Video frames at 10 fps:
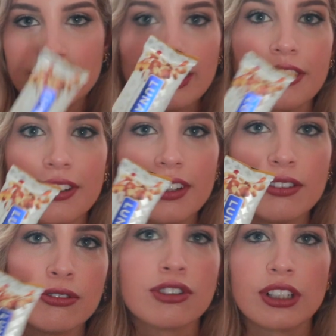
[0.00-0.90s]
Literally,
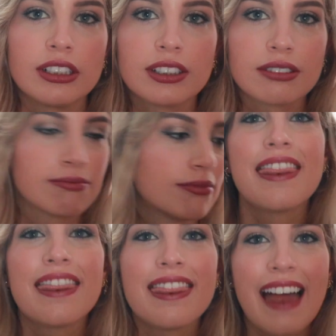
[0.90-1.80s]
treats.
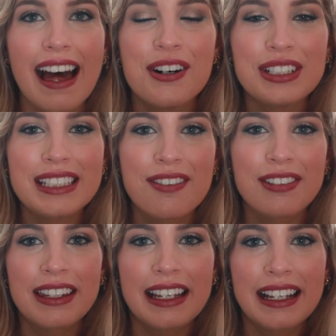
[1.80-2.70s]
That was
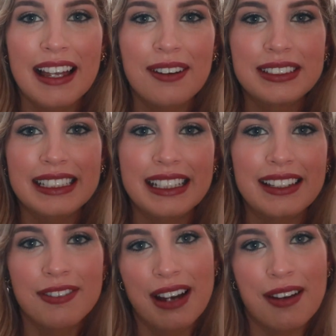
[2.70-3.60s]
everything that was
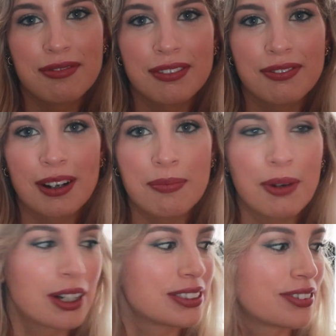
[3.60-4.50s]
in the FabFitFun
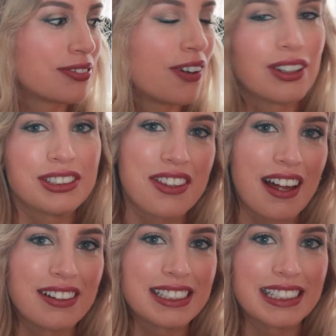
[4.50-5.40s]
box for fall
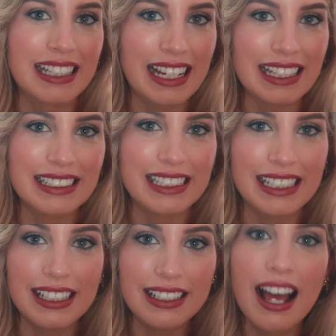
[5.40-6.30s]

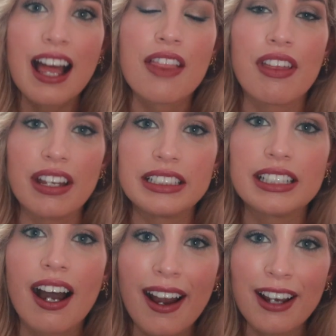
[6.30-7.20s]
2018. The
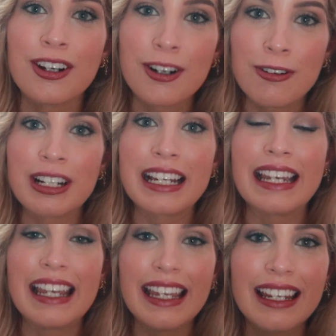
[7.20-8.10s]
entire
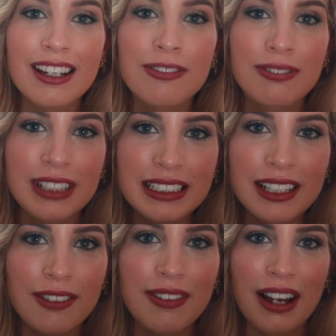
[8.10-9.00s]
Canadian
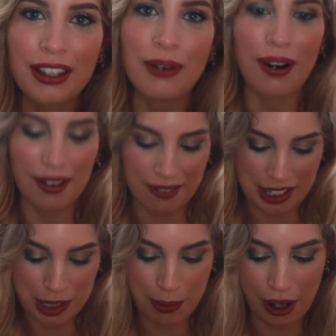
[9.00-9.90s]
retail value of
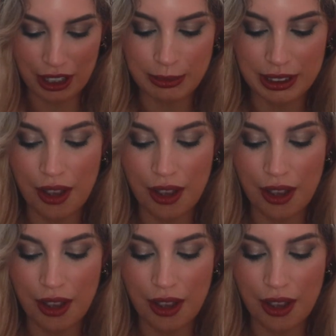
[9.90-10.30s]
this box was